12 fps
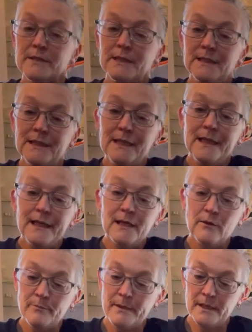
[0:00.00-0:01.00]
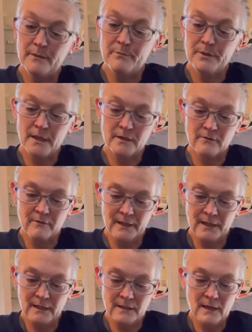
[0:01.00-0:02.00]
a little bit of
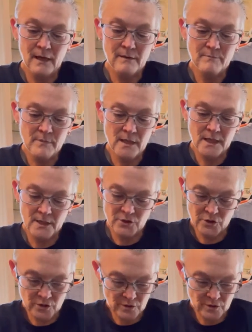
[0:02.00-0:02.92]
puckering, not much.